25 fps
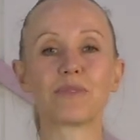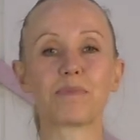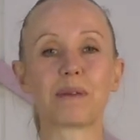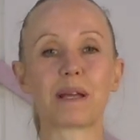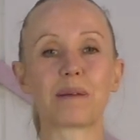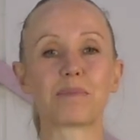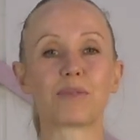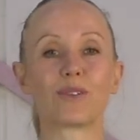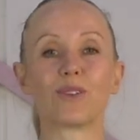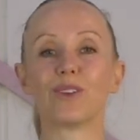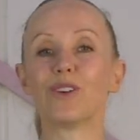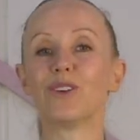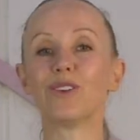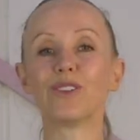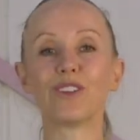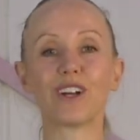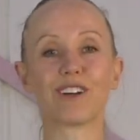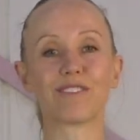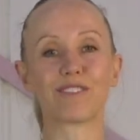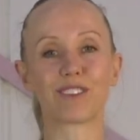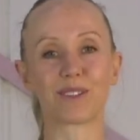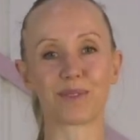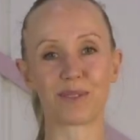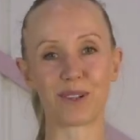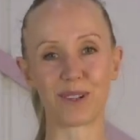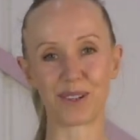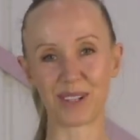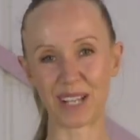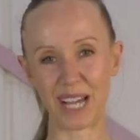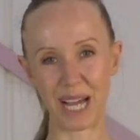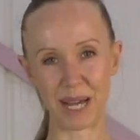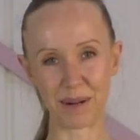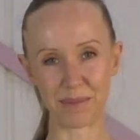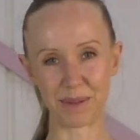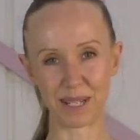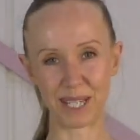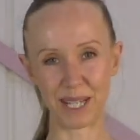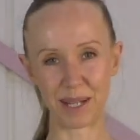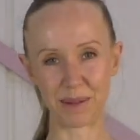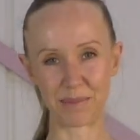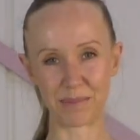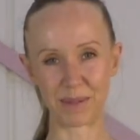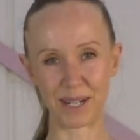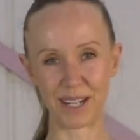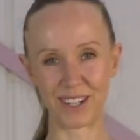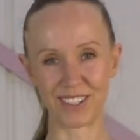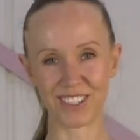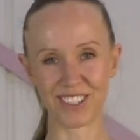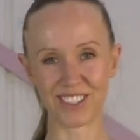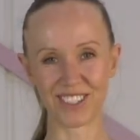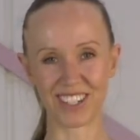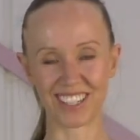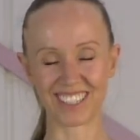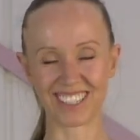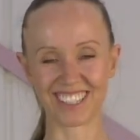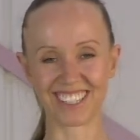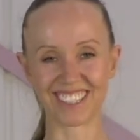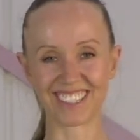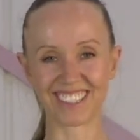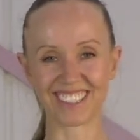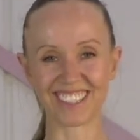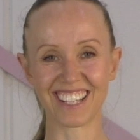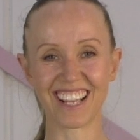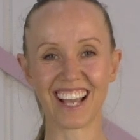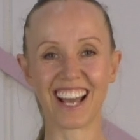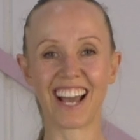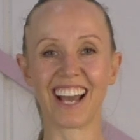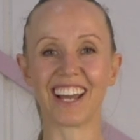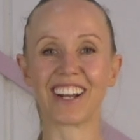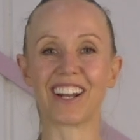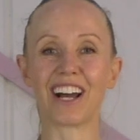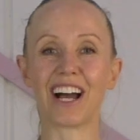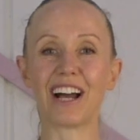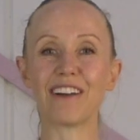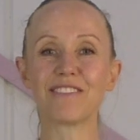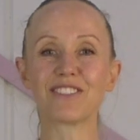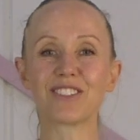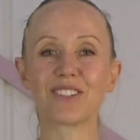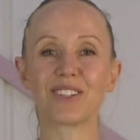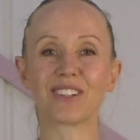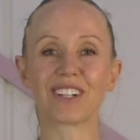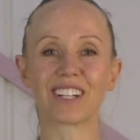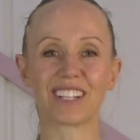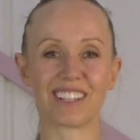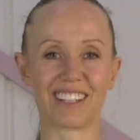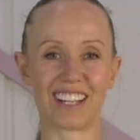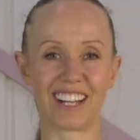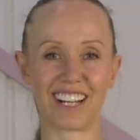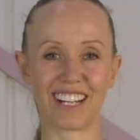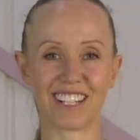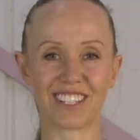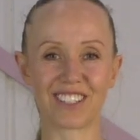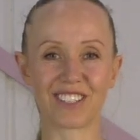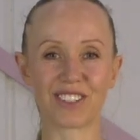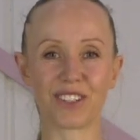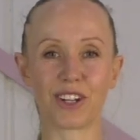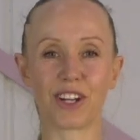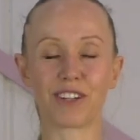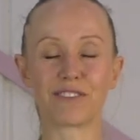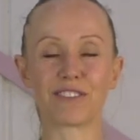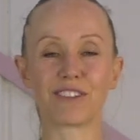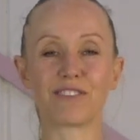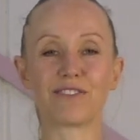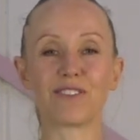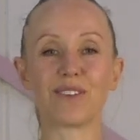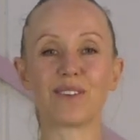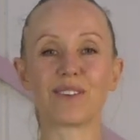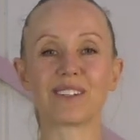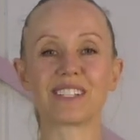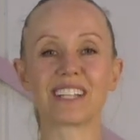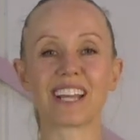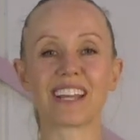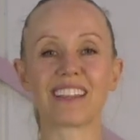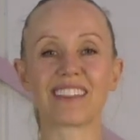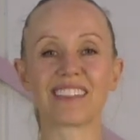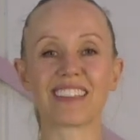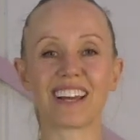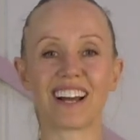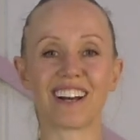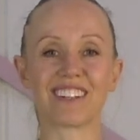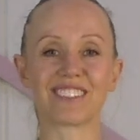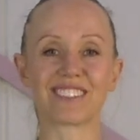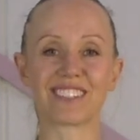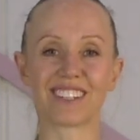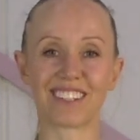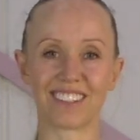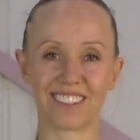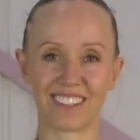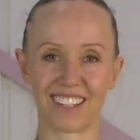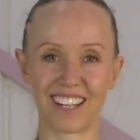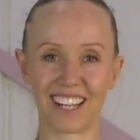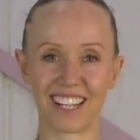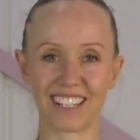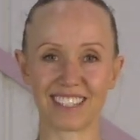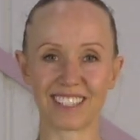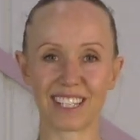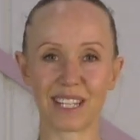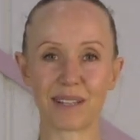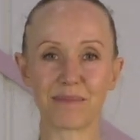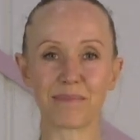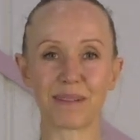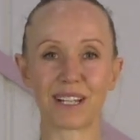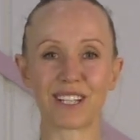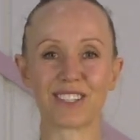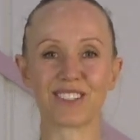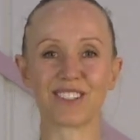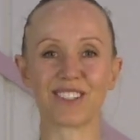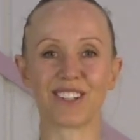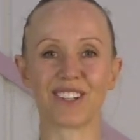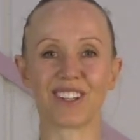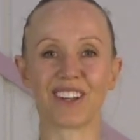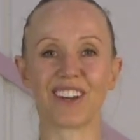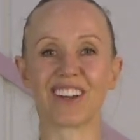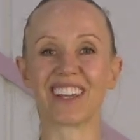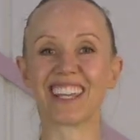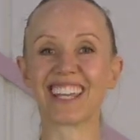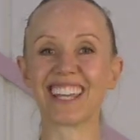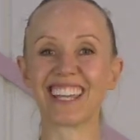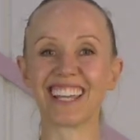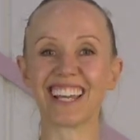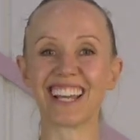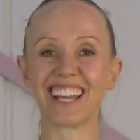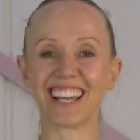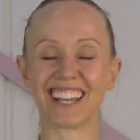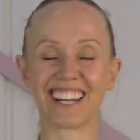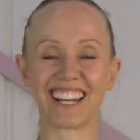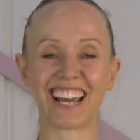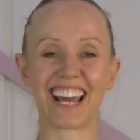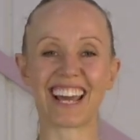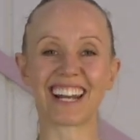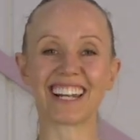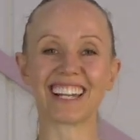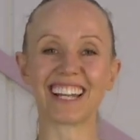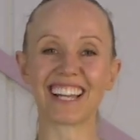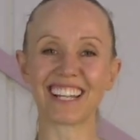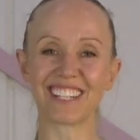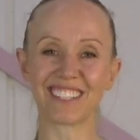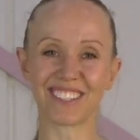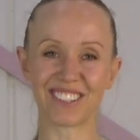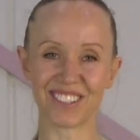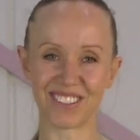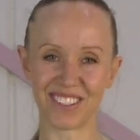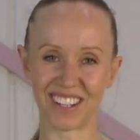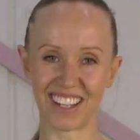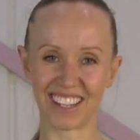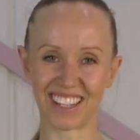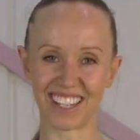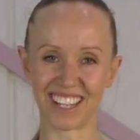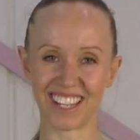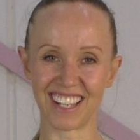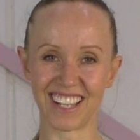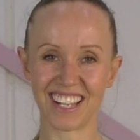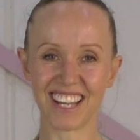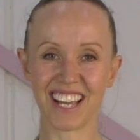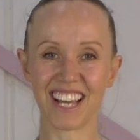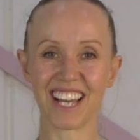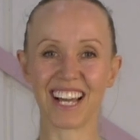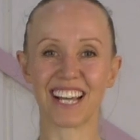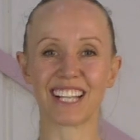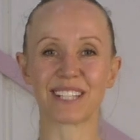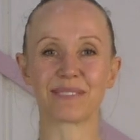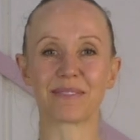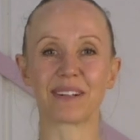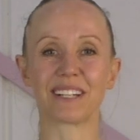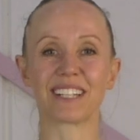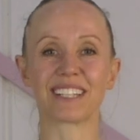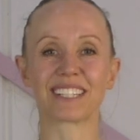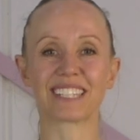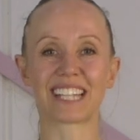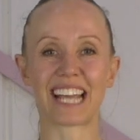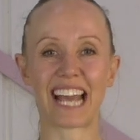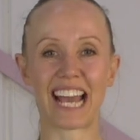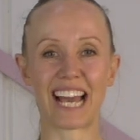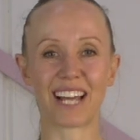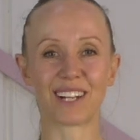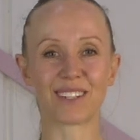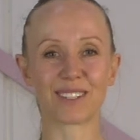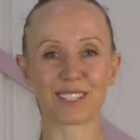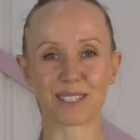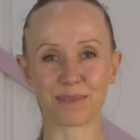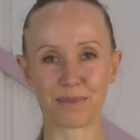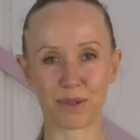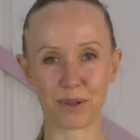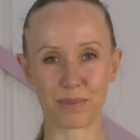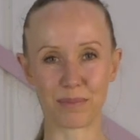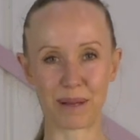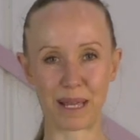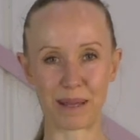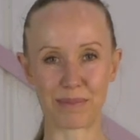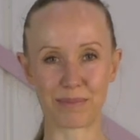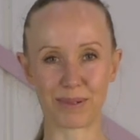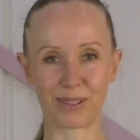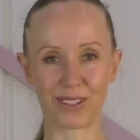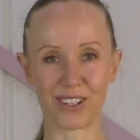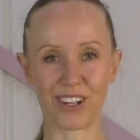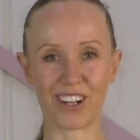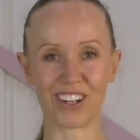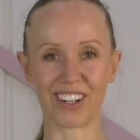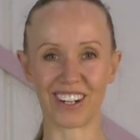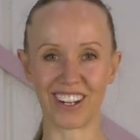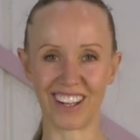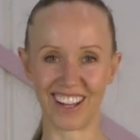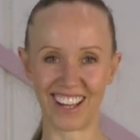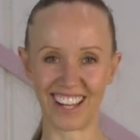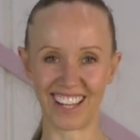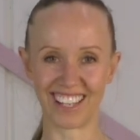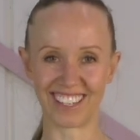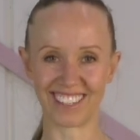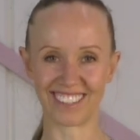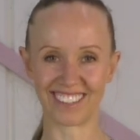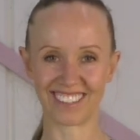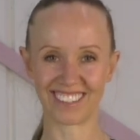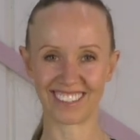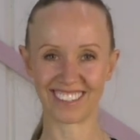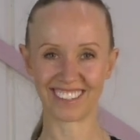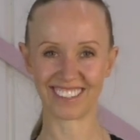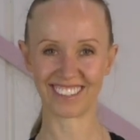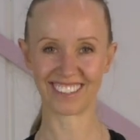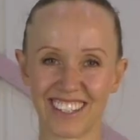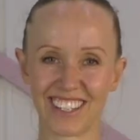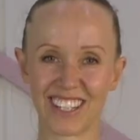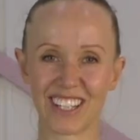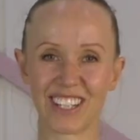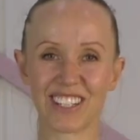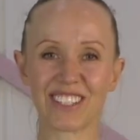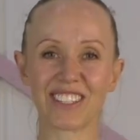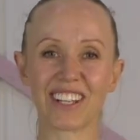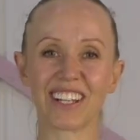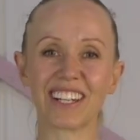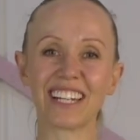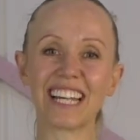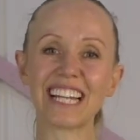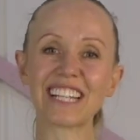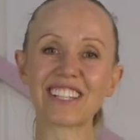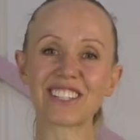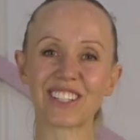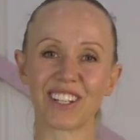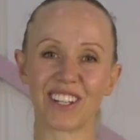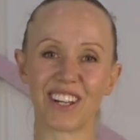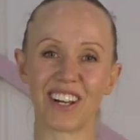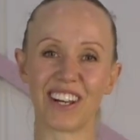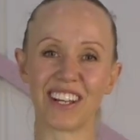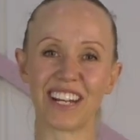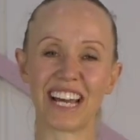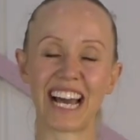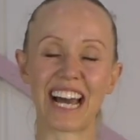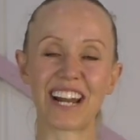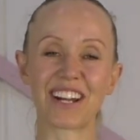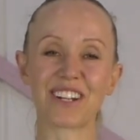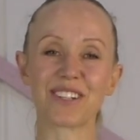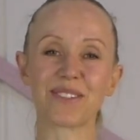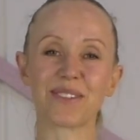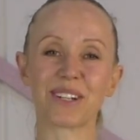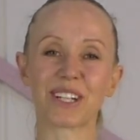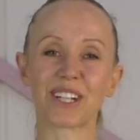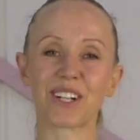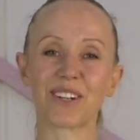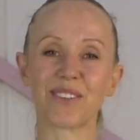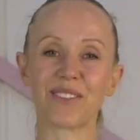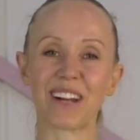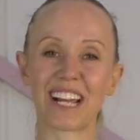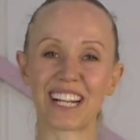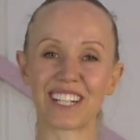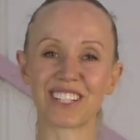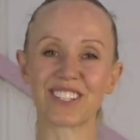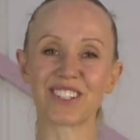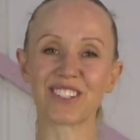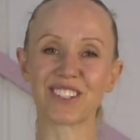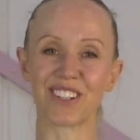people all over the world how to become barre instructors, and I've taught class to over 14,000 clients in my studio here in Adelaide, Australia, as well as countless more people online. So let's learn how to do a correct